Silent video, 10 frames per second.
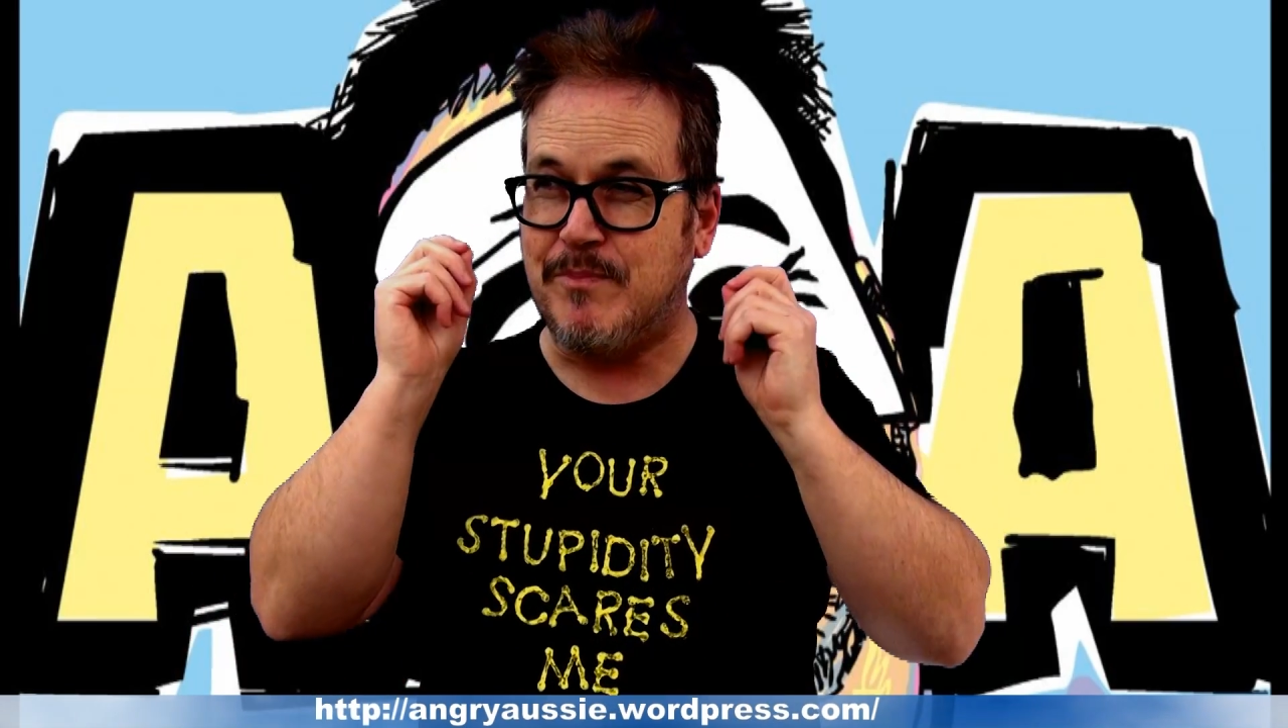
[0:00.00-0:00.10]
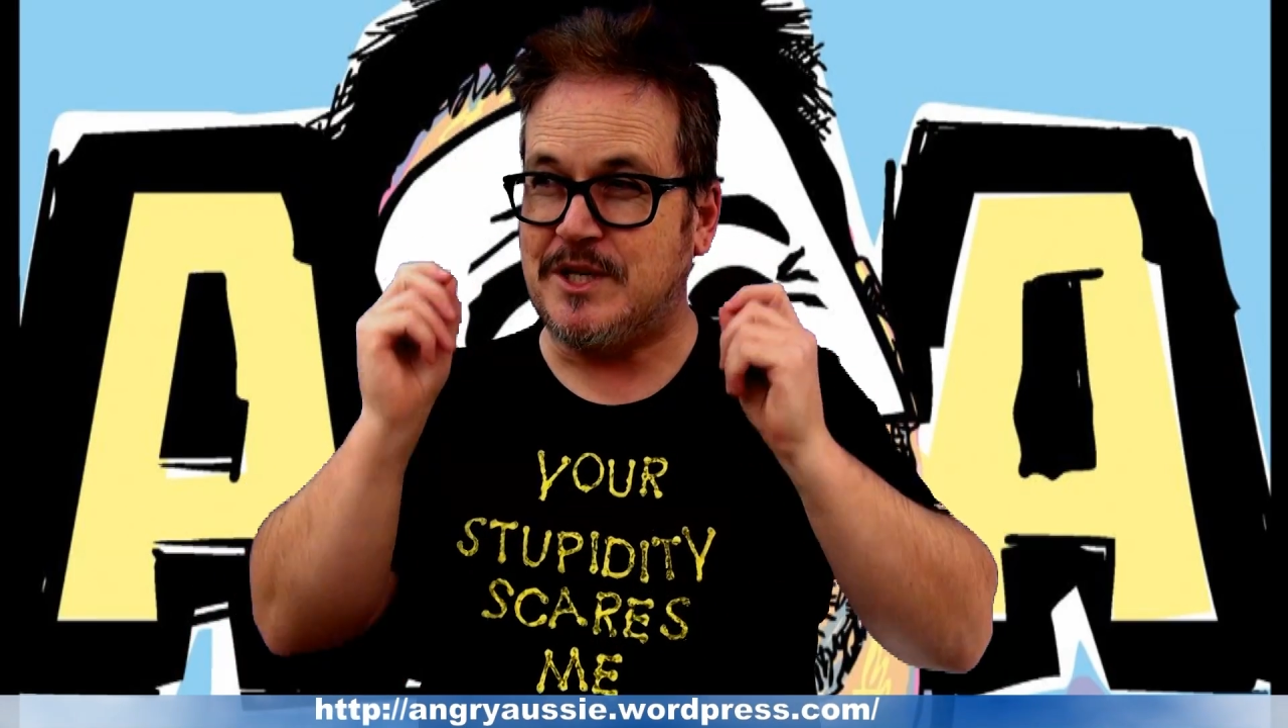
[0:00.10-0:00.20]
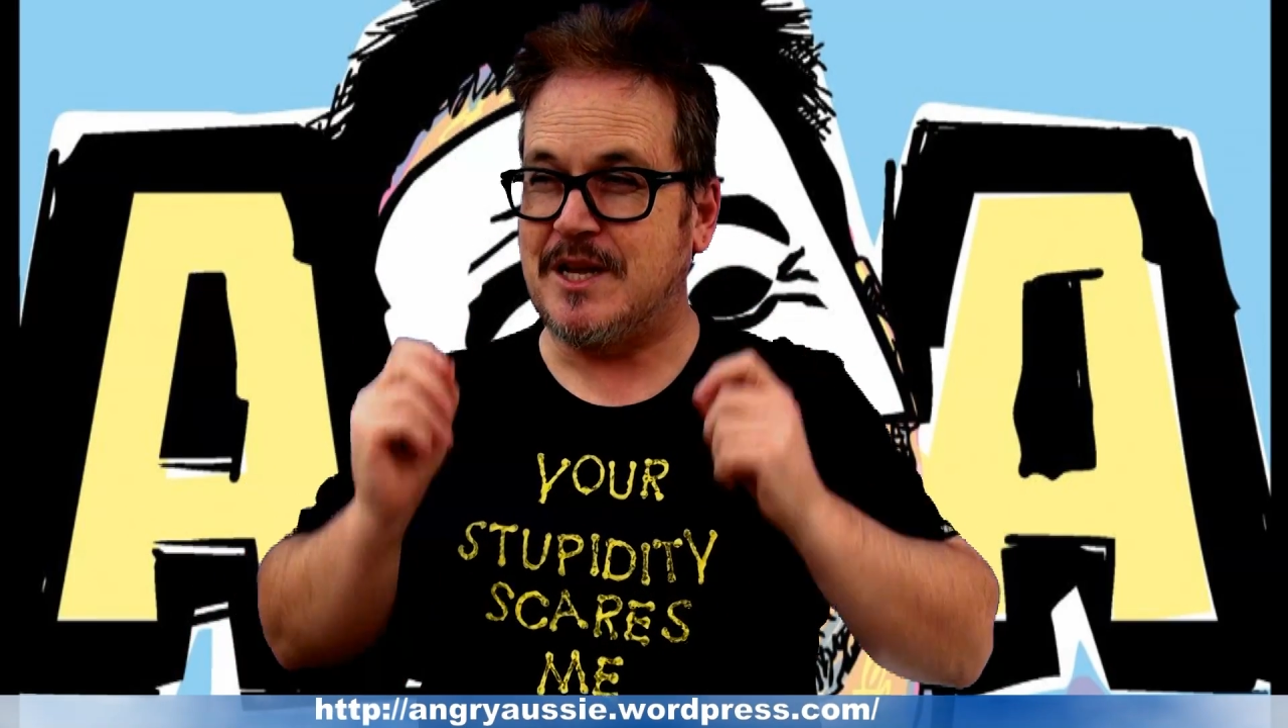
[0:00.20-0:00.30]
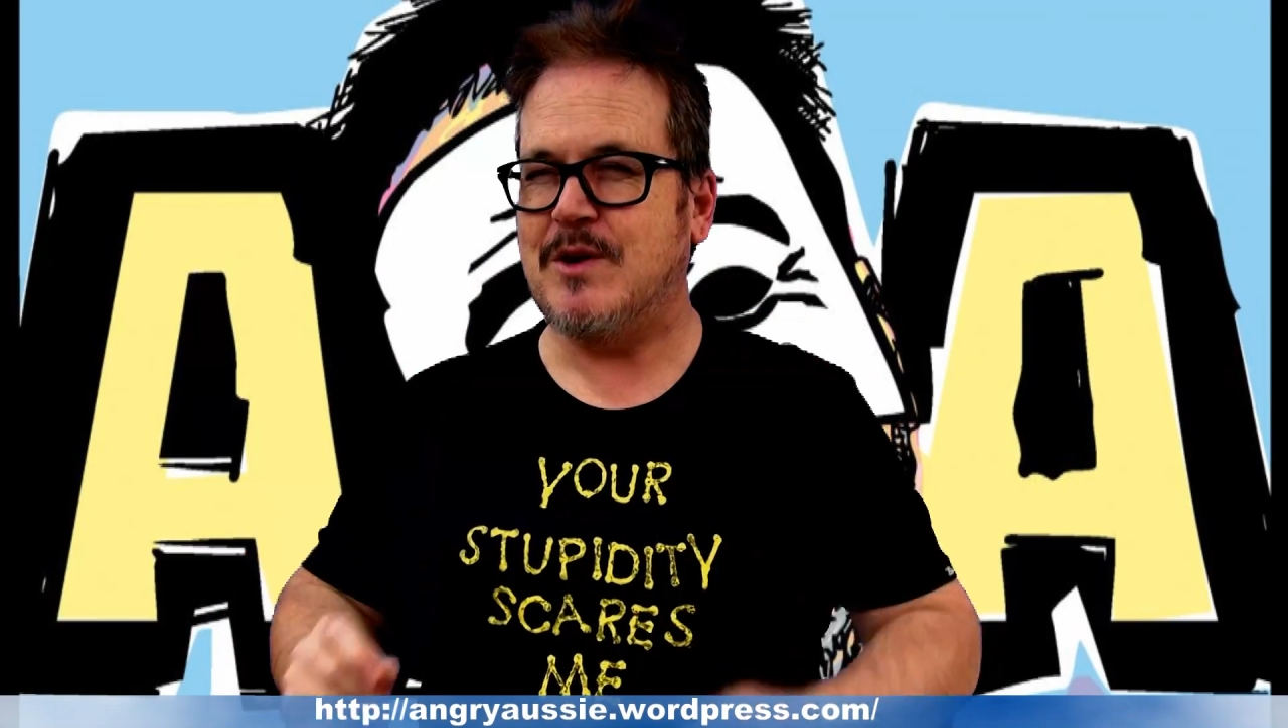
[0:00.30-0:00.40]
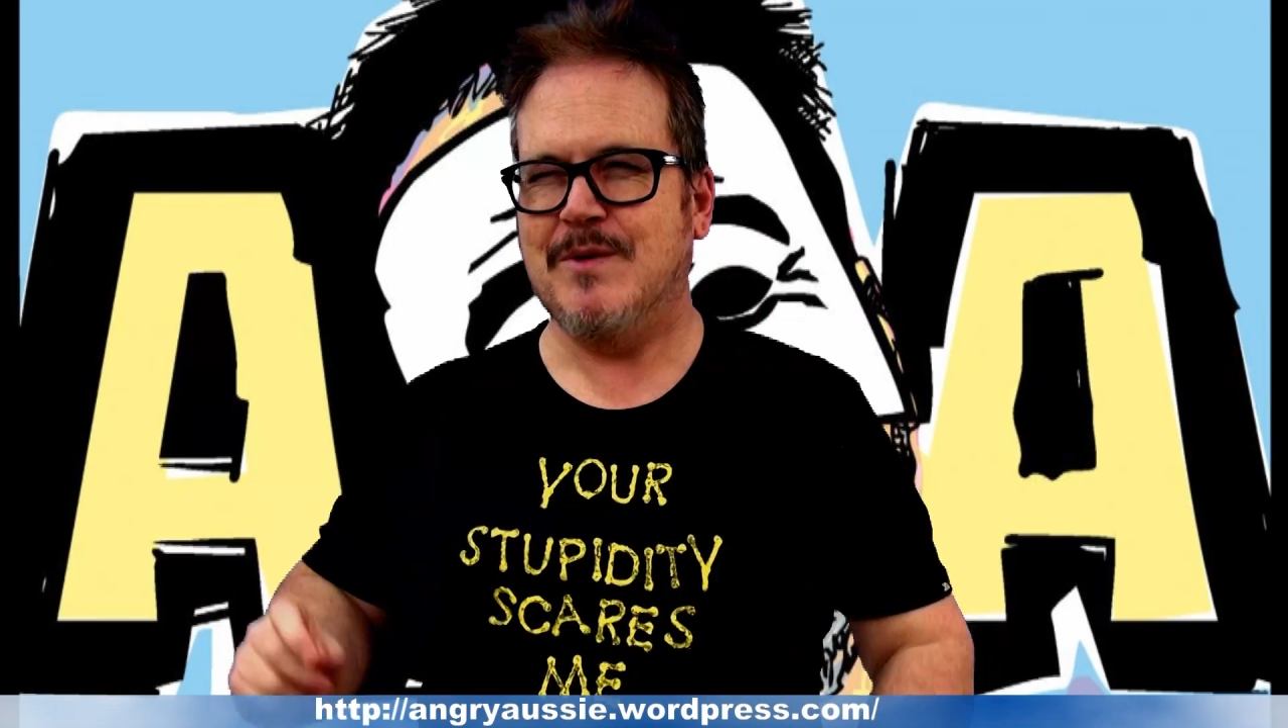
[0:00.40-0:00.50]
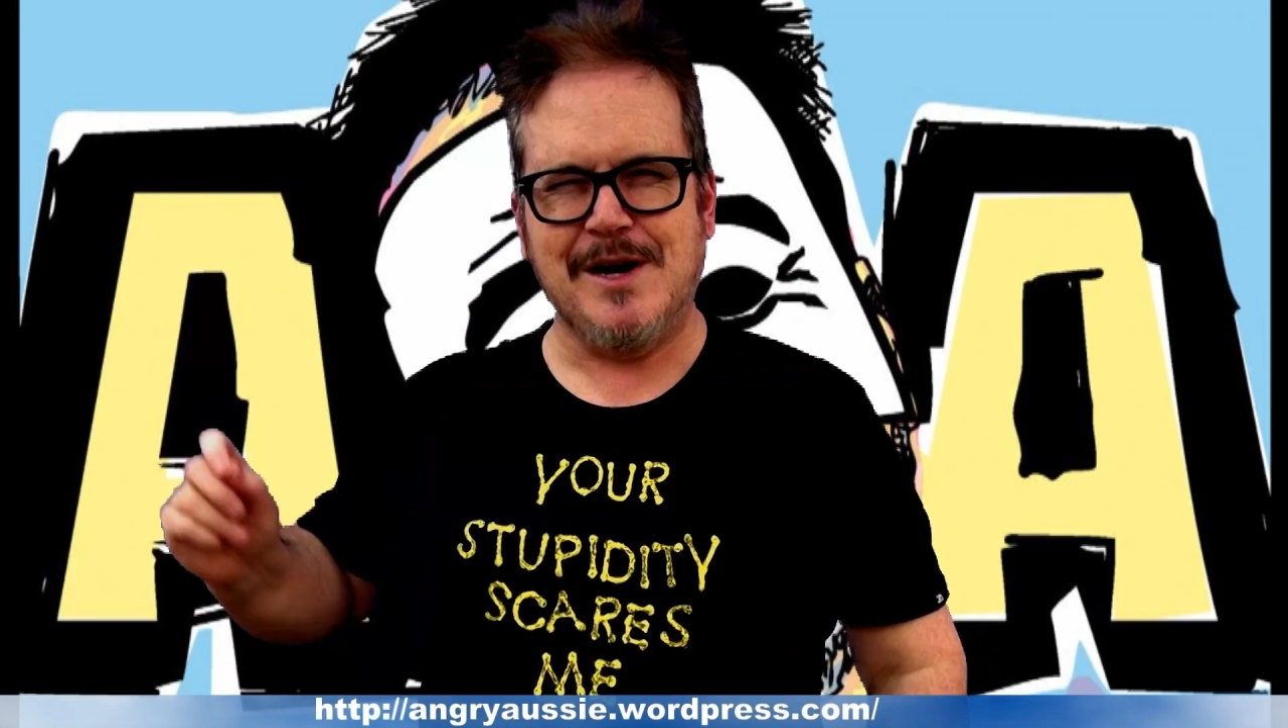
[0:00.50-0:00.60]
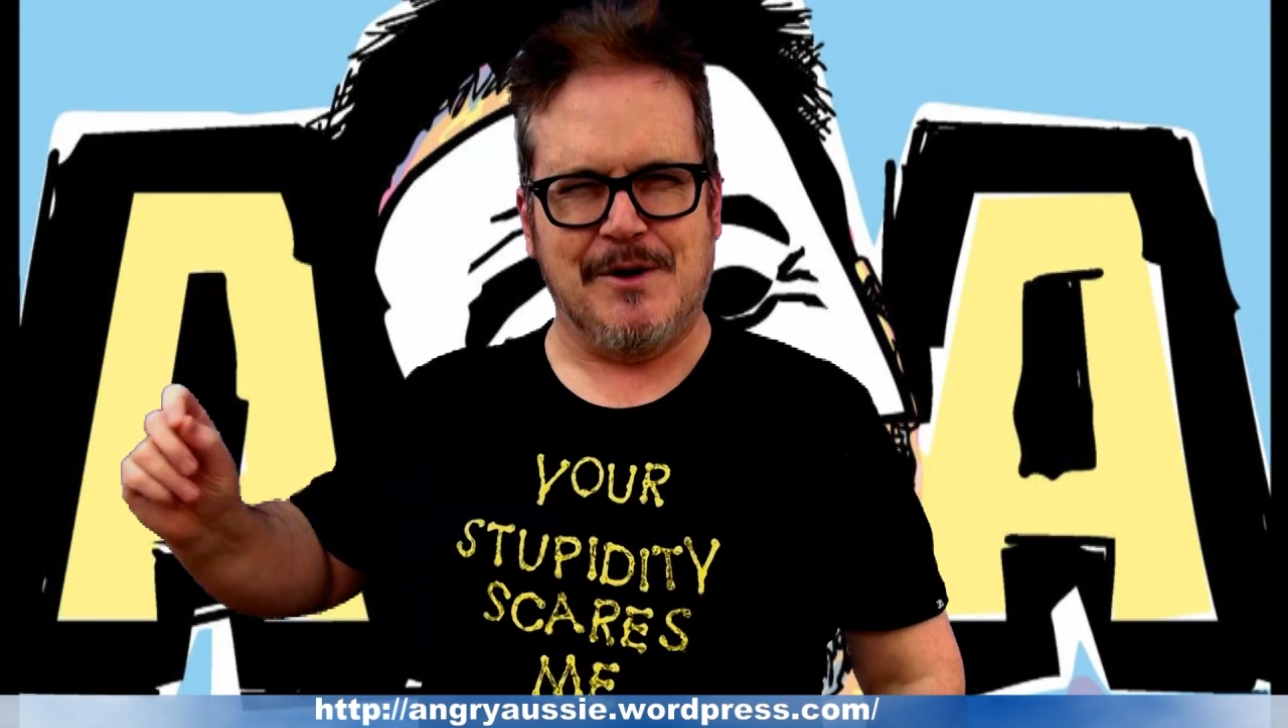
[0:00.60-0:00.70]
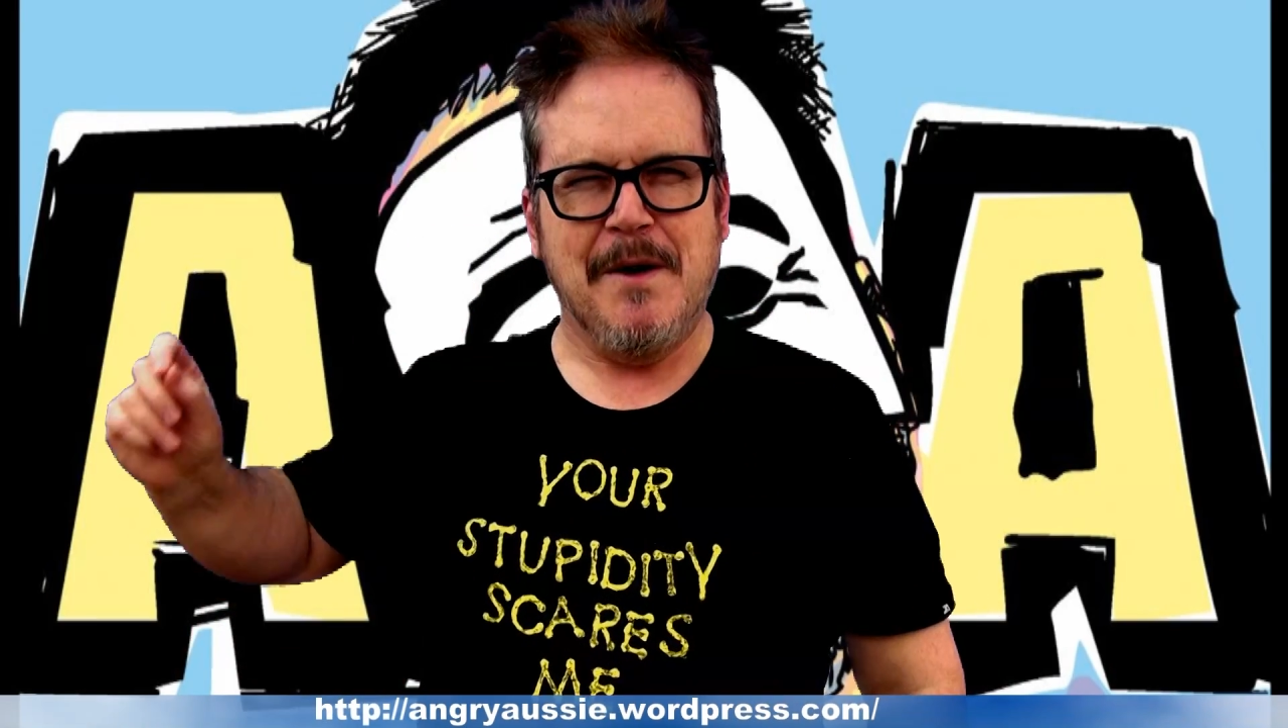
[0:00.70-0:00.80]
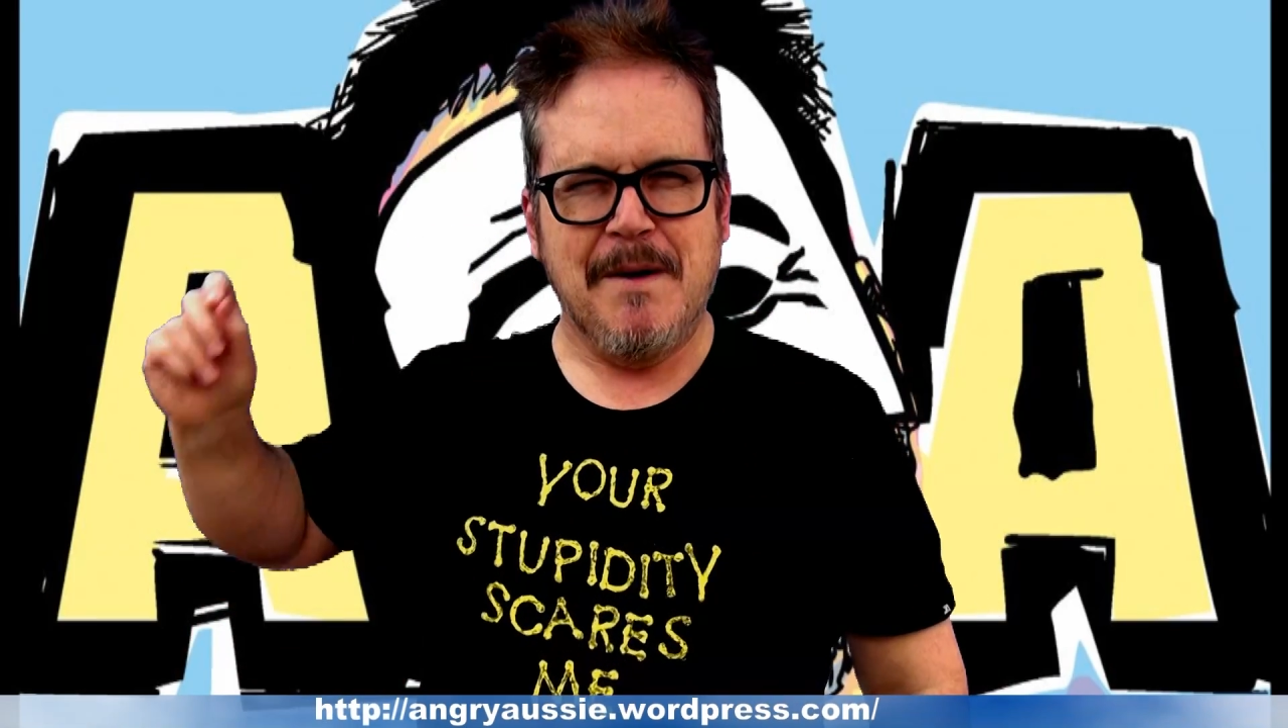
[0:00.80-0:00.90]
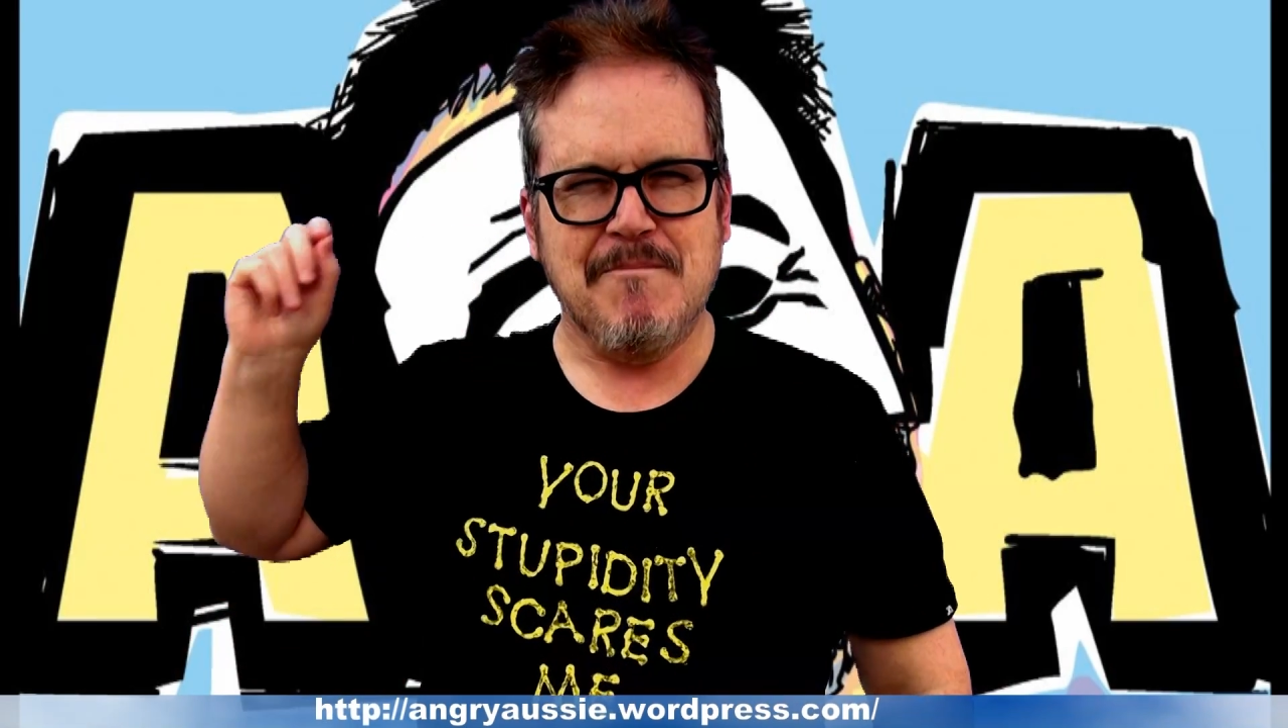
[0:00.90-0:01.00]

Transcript: put your thought, oh,